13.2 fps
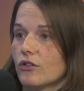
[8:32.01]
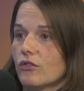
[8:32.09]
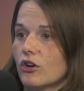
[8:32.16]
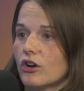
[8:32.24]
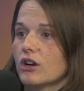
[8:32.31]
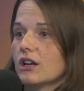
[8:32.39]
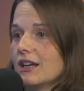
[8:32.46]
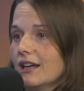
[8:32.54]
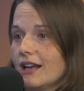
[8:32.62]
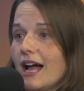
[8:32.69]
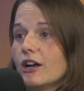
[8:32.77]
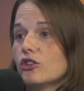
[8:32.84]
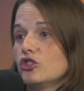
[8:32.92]
they're going to get
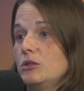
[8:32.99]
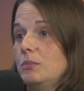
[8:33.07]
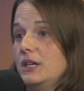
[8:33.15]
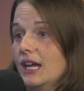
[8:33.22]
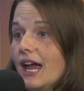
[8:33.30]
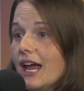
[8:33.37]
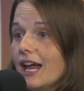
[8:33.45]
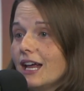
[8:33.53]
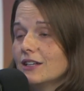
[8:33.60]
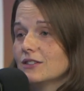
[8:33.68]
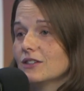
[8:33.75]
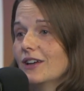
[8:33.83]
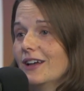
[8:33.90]
higher
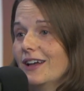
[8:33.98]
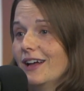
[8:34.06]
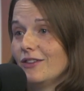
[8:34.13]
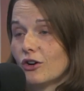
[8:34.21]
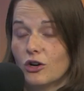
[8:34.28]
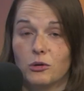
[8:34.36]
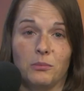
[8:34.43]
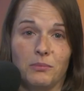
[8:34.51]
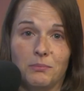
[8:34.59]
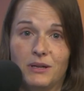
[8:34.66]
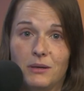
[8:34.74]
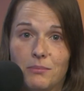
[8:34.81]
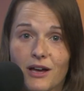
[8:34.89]
GPAs and they're going to
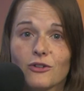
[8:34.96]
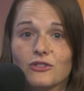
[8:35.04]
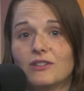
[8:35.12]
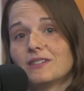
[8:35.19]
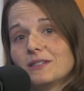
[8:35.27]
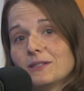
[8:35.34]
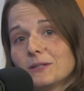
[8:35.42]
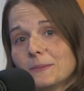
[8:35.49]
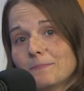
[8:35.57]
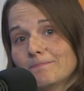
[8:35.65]
be better citizens.